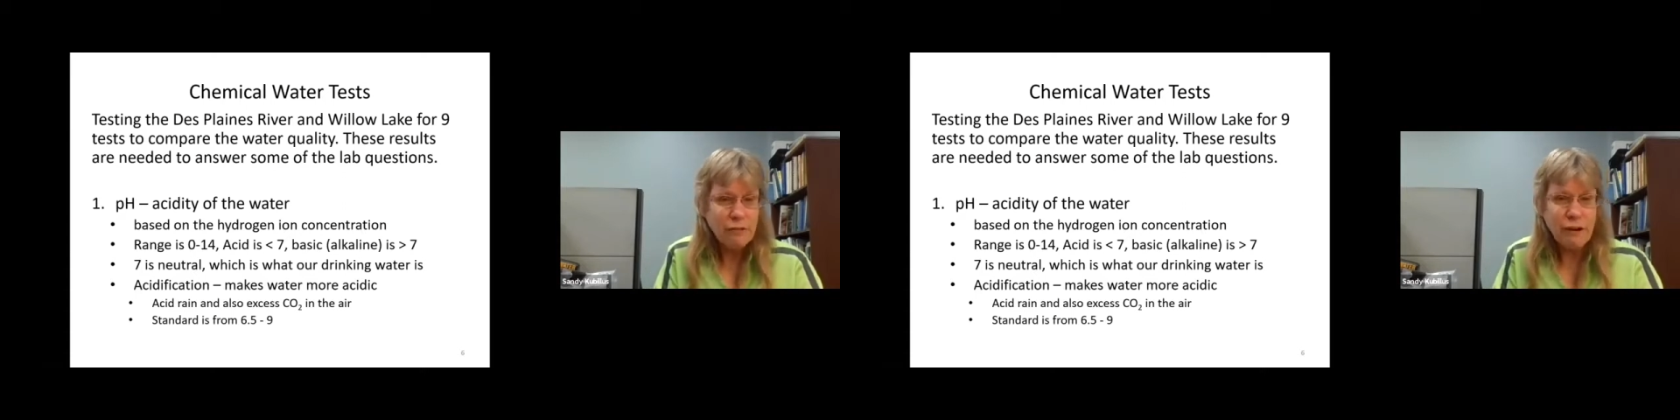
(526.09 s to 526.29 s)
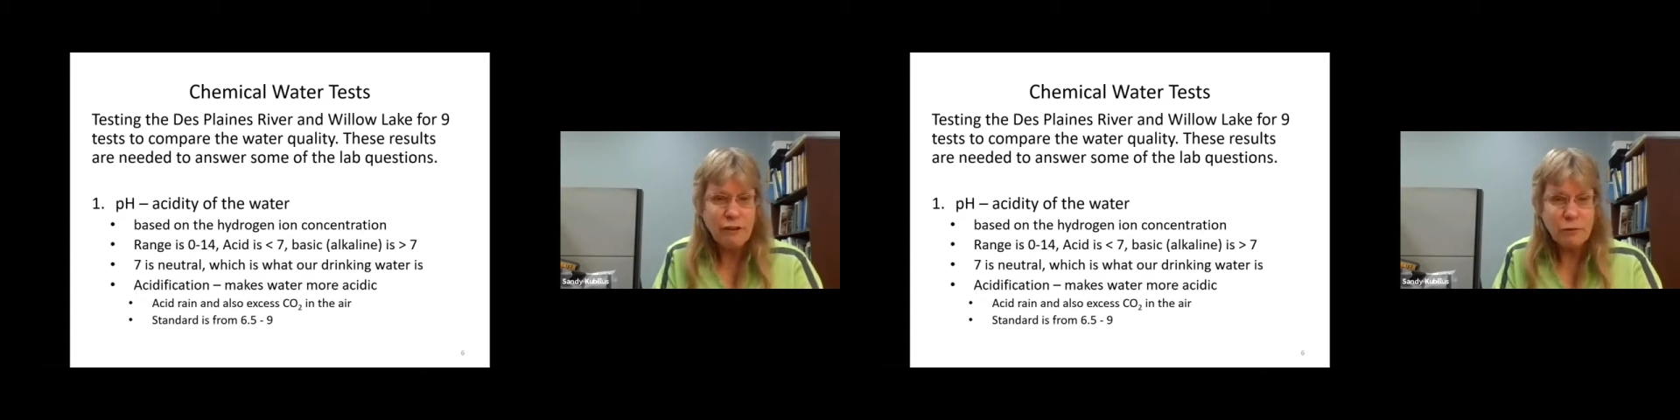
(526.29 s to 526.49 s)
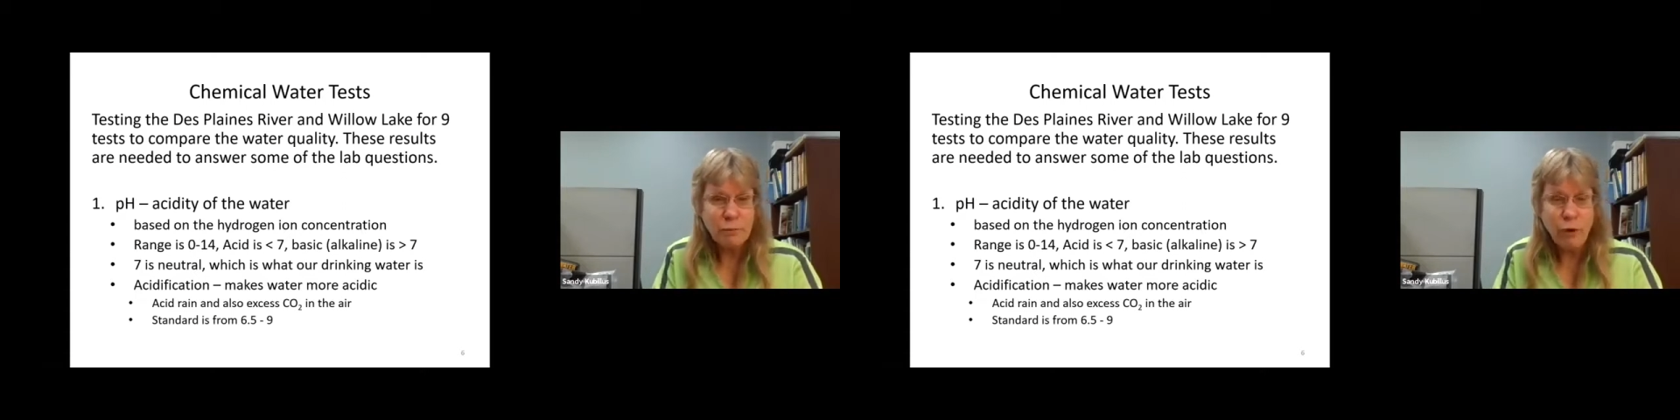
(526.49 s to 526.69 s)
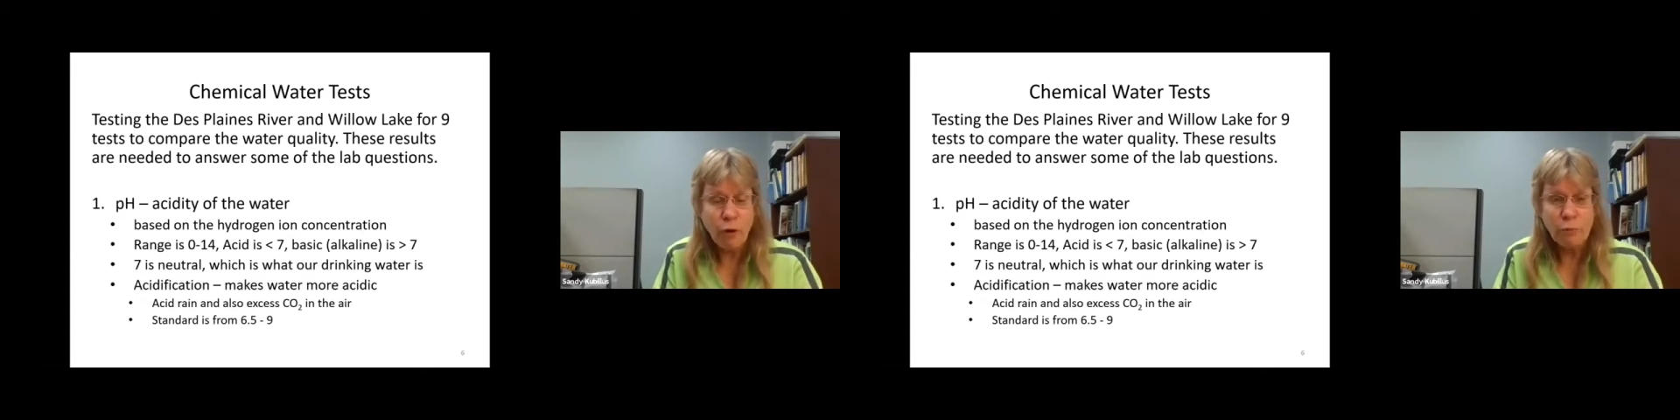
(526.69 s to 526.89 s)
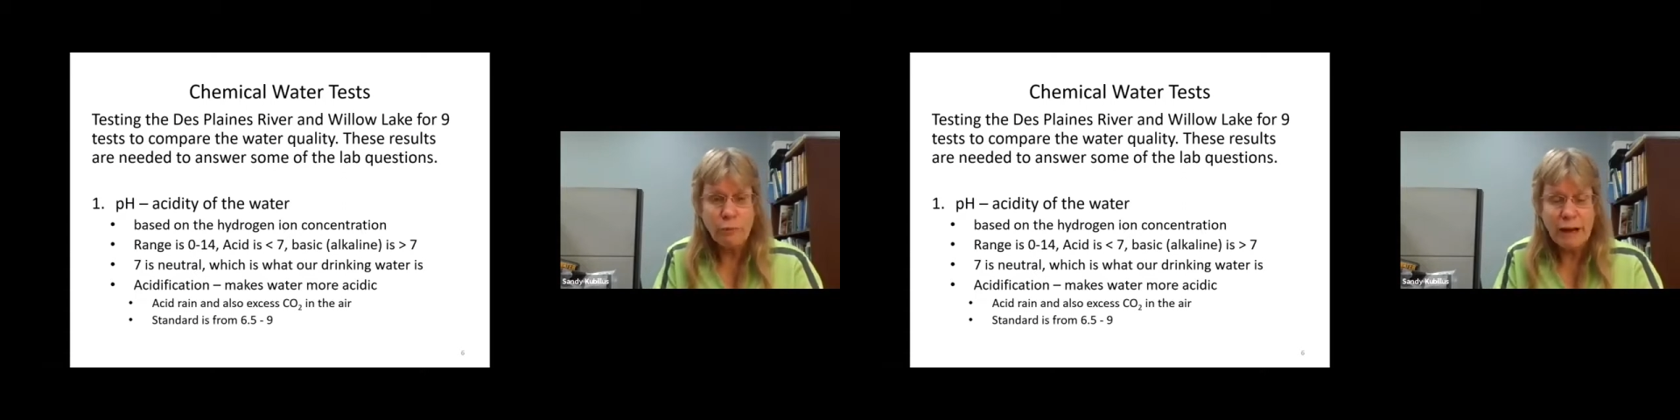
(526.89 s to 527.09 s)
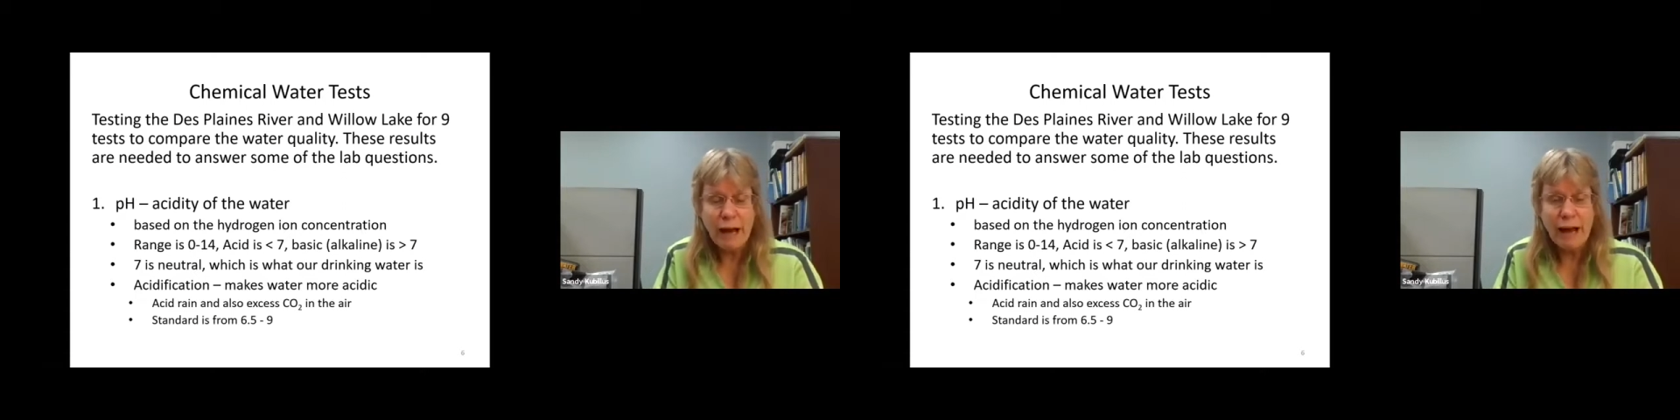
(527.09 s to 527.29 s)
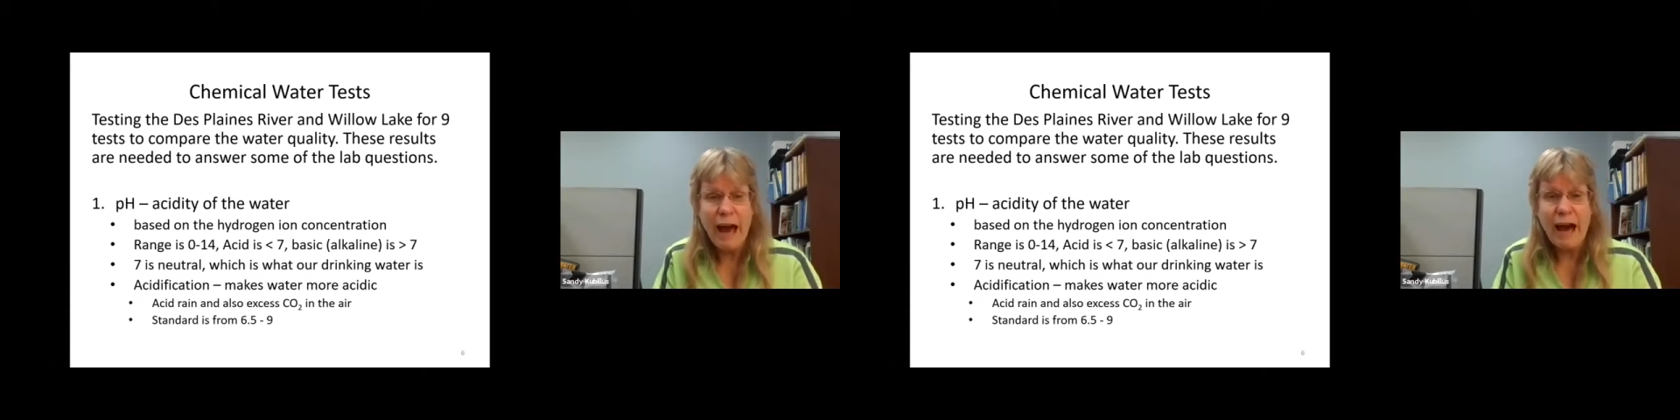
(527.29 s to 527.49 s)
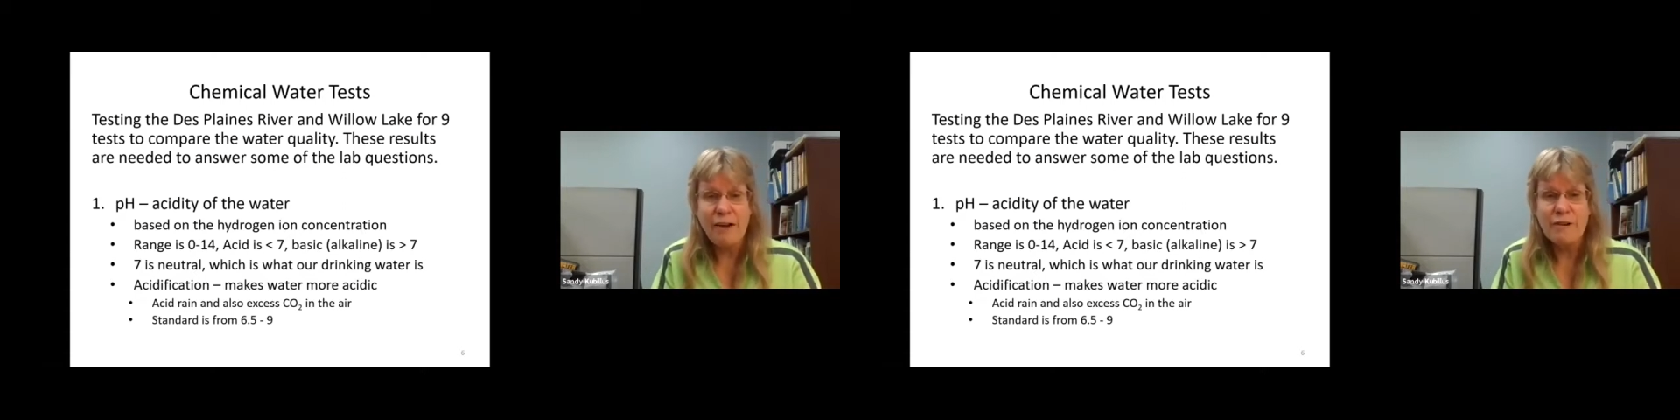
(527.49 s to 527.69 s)
various probe that I
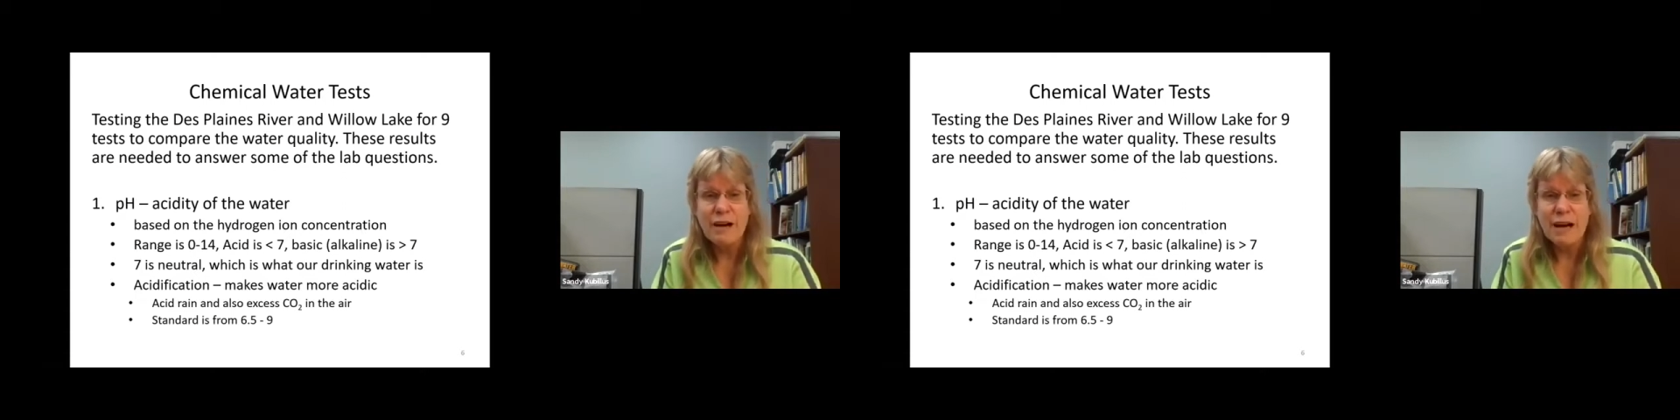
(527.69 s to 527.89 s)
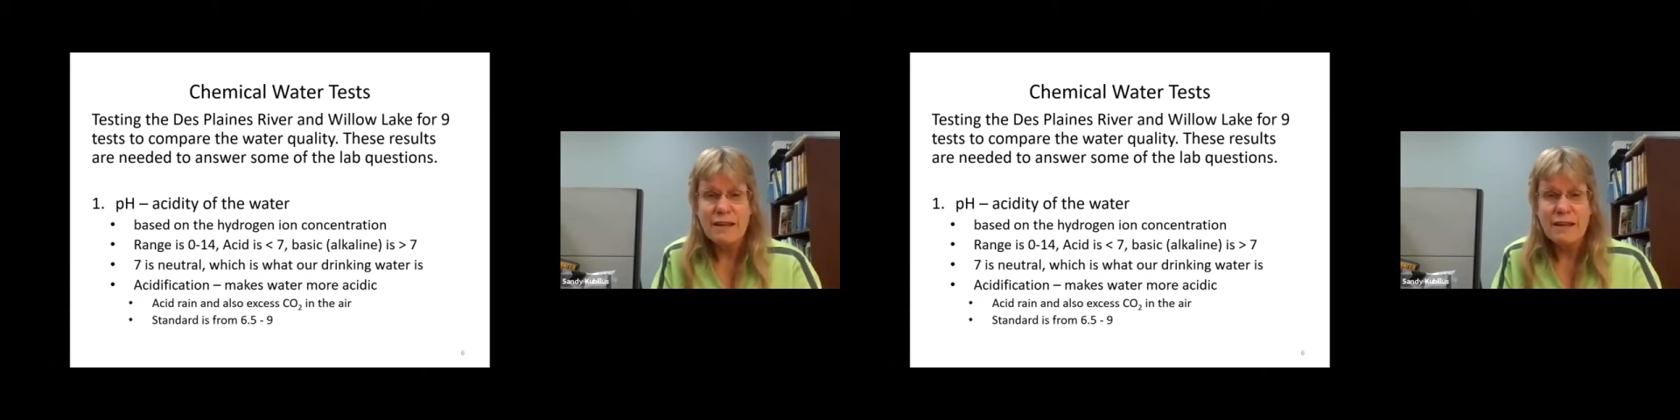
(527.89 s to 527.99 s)
have